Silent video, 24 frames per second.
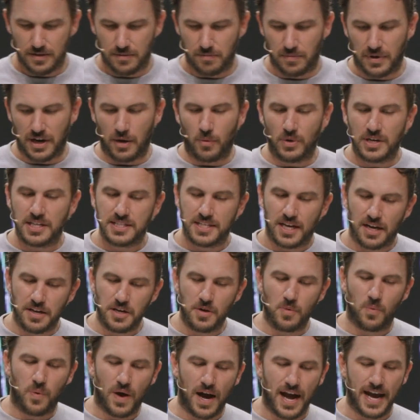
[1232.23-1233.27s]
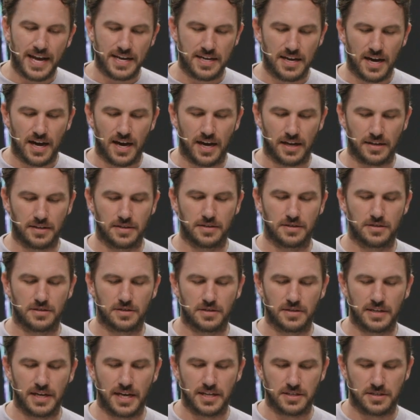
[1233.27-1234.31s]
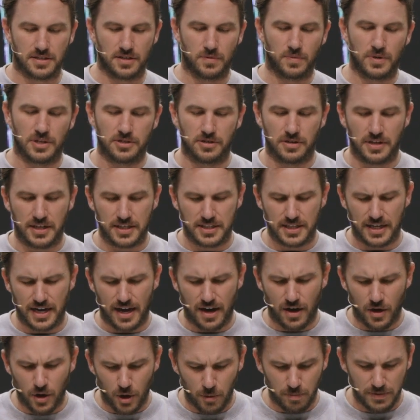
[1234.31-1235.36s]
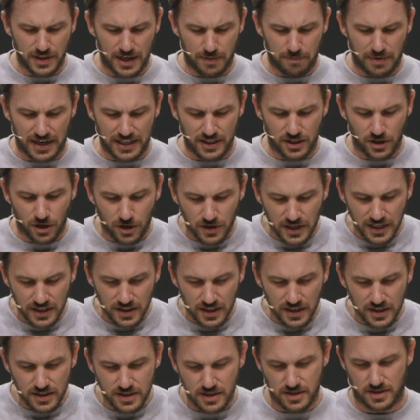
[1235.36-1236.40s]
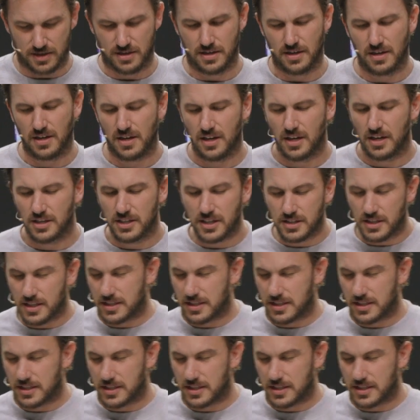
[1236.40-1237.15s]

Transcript: But I want to tell you why God creates the wilderness, and I hope that by learning this, just